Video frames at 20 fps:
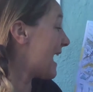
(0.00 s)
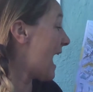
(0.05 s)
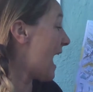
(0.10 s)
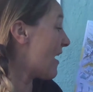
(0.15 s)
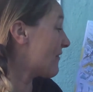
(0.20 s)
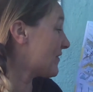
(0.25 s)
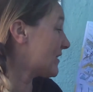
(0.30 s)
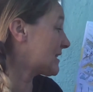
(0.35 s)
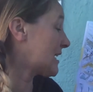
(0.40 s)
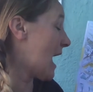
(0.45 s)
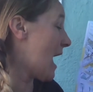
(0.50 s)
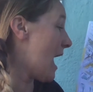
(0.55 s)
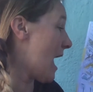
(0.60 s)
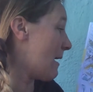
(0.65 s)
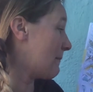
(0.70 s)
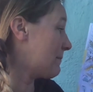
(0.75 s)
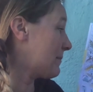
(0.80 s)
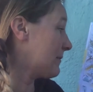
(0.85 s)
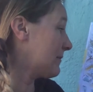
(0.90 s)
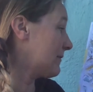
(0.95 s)
at the top,
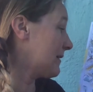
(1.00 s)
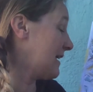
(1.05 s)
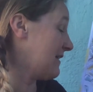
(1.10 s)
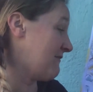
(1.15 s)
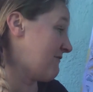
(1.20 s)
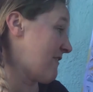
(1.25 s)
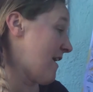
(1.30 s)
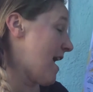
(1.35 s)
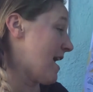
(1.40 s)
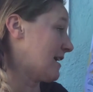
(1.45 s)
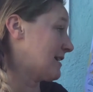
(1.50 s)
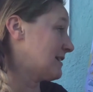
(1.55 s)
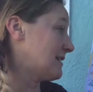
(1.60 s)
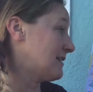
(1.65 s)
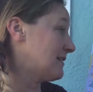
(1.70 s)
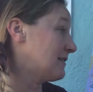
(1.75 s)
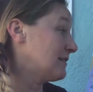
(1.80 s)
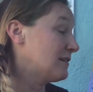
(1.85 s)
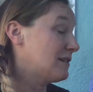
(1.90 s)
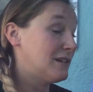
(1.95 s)
in fact.
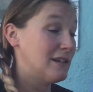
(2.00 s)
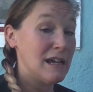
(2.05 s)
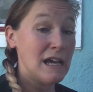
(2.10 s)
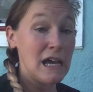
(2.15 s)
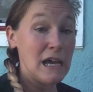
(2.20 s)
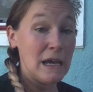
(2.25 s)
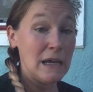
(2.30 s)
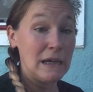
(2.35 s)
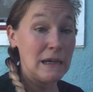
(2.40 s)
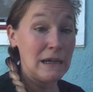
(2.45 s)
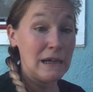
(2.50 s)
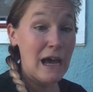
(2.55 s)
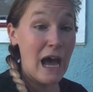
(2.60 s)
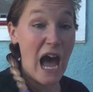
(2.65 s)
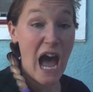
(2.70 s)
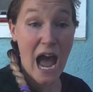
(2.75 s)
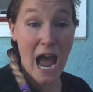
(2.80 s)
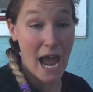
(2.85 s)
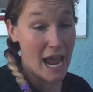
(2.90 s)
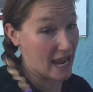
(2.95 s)

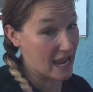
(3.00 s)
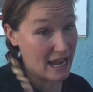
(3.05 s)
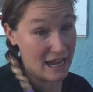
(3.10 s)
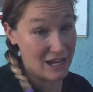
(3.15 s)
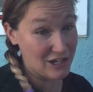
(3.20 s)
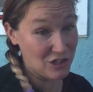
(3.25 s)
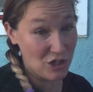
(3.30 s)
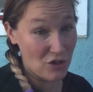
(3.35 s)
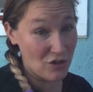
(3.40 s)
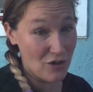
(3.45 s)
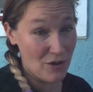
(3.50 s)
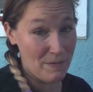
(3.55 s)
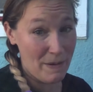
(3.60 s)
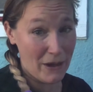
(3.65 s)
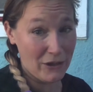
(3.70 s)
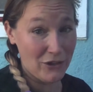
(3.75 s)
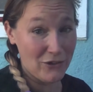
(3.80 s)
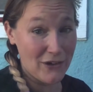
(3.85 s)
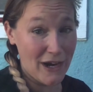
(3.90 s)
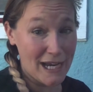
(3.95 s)
I don't know
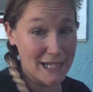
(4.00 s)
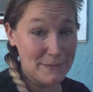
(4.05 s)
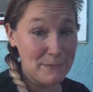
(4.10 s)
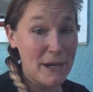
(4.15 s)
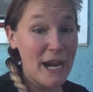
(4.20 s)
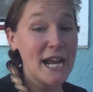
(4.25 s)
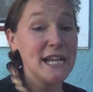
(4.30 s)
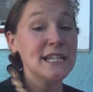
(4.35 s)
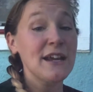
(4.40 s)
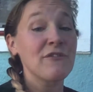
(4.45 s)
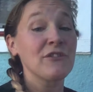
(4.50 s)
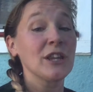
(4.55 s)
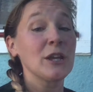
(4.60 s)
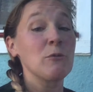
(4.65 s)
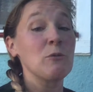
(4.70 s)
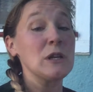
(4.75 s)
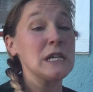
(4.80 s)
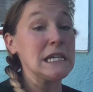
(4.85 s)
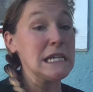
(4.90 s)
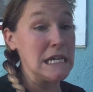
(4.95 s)
about you guys, but I definitely
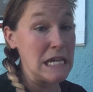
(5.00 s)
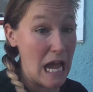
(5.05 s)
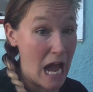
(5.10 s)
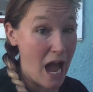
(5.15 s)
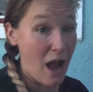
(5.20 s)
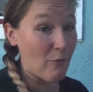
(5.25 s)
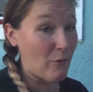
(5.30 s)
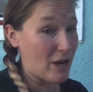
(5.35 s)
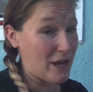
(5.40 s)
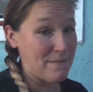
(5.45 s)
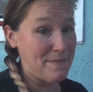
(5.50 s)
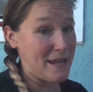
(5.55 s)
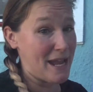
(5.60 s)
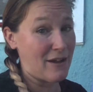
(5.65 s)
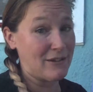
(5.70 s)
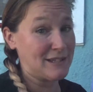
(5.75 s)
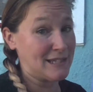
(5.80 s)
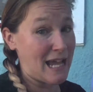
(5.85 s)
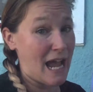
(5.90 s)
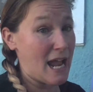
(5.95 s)
would not want to be
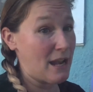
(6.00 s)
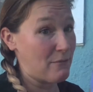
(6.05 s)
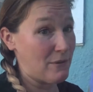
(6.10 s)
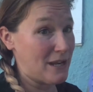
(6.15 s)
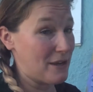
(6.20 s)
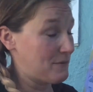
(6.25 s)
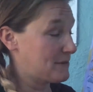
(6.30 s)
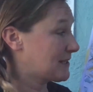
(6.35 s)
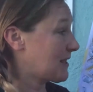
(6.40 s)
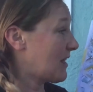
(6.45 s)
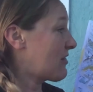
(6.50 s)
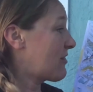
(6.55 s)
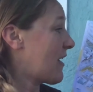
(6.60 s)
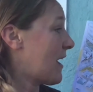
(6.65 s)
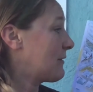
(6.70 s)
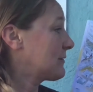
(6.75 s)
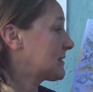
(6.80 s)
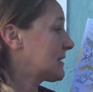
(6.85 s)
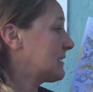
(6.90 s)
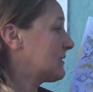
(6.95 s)
outside when it was
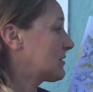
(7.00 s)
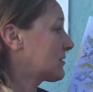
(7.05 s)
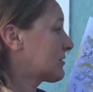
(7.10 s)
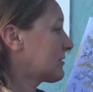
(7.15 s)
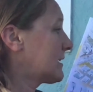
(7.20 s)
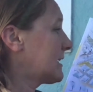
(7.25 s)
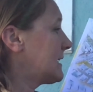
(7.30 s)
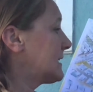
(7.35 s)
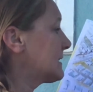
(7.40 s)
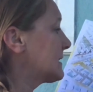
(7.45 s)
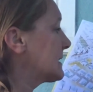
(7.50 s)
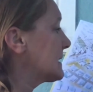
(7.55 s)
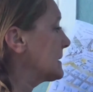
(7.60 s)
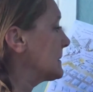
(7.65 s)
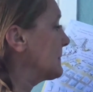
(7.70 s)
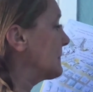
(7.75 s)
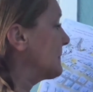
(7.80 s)
1,000 degrees.